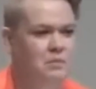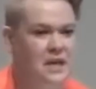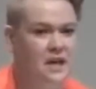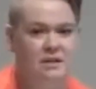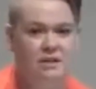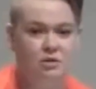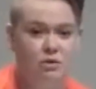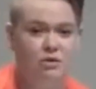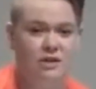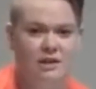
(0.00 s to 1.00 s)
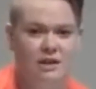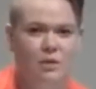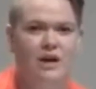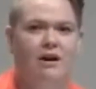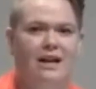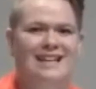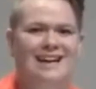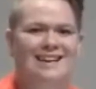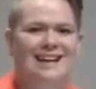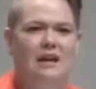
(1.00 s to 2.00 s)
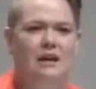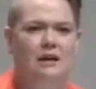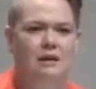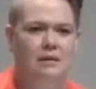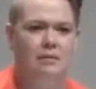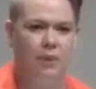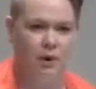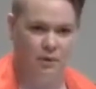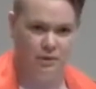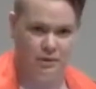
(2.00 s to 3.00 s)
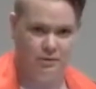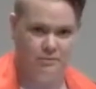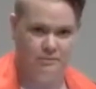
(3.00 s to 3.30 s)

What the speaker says: Because the truth is that we are attending both